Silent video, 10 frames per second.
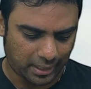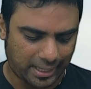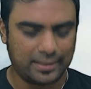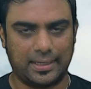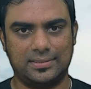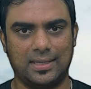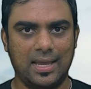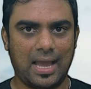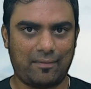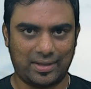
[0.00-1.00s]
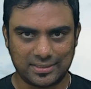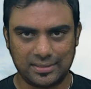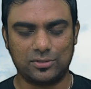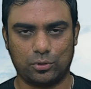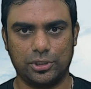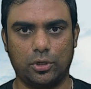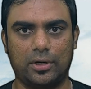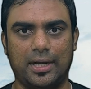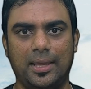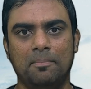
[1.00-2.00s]
Again, guys, I've answered this question
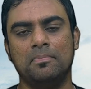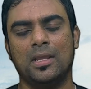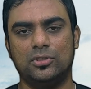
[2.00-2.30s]
already.